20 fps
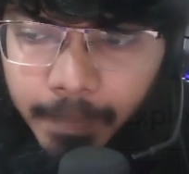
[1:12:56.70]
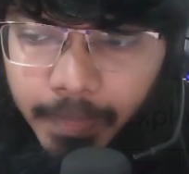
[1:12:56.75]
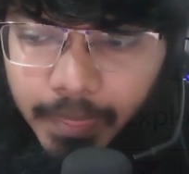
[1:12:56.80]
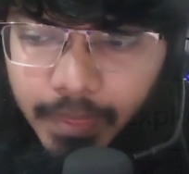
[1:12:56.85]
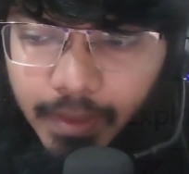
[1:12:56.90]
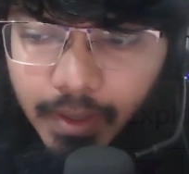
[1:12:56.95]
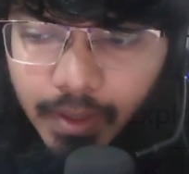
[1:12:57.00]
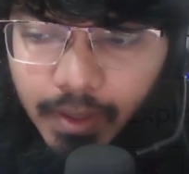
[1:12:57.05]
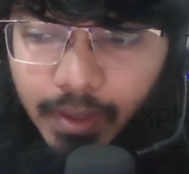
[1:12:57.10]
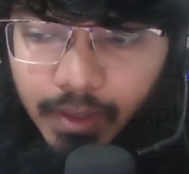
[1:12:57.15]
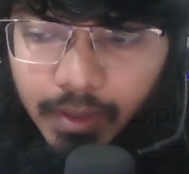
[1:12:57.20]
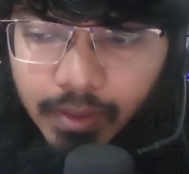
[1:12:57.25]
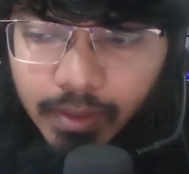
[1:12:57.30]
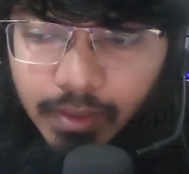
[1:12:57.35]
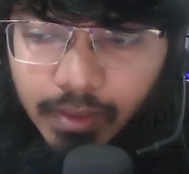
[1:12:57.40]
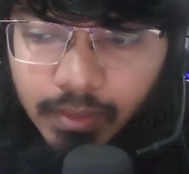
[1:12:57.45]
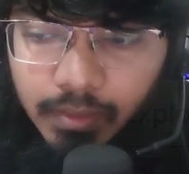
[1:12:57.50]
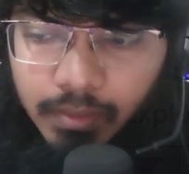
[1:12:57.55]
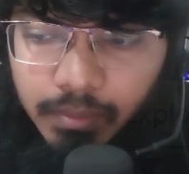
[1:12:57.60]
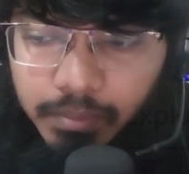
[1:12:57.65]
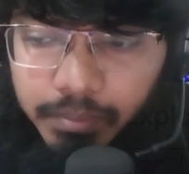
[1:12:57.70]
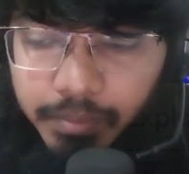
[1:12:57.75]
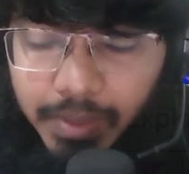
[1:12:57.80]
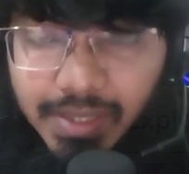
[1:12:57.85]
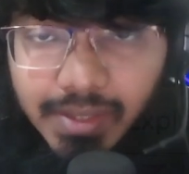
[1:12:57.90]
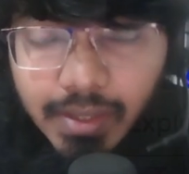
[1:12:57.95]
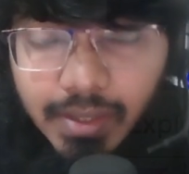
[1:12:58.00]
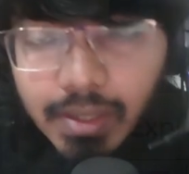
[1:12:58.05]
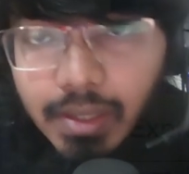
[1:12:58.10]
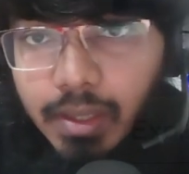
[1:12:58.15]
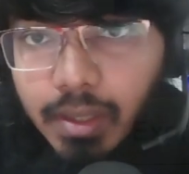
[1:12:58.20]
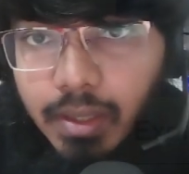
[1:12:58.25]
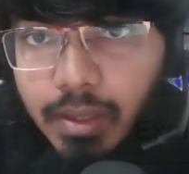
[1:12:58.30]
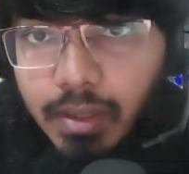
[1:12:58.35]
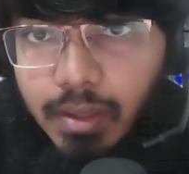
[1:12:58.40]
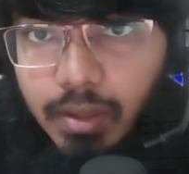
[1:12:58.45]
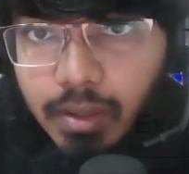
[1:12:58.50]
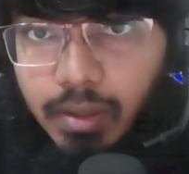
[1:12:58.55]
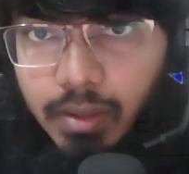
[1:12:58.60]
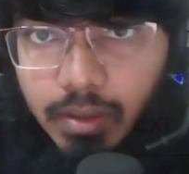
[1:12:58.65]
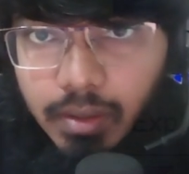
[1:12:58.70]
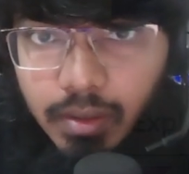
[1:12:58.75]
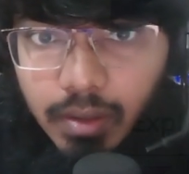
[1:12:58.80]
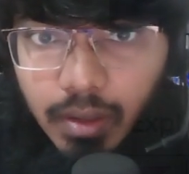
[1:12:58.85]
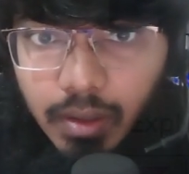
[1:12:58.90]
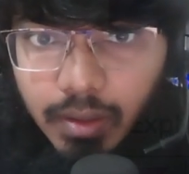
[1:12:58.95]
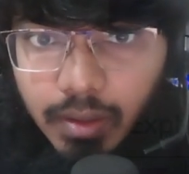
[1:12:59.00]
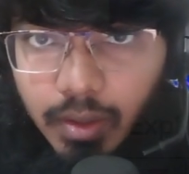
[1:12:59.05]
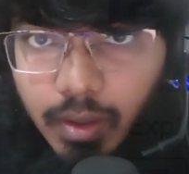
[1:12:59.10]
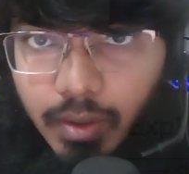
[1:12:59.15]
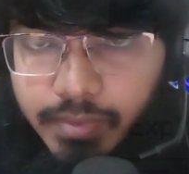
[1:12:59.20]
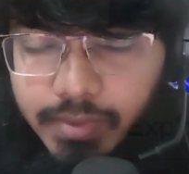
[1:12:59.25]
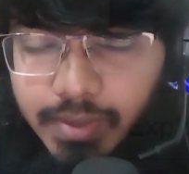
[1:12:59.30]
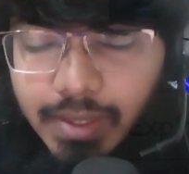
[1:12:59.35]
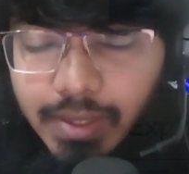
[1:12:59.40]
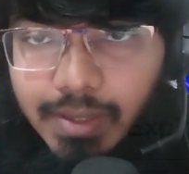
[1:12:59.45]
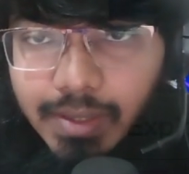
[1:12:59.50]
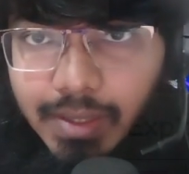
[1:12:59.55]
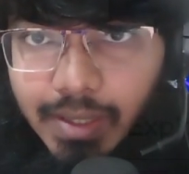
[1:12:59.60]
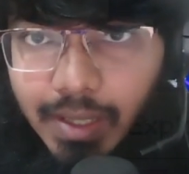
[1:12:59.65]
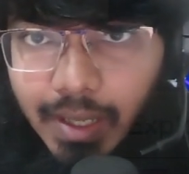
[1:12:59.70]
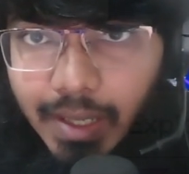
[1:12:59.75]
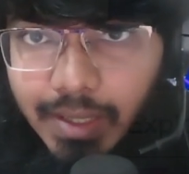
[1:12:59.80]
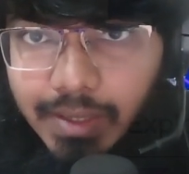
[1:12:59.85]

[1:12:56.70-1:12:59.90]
and basically you have seen that I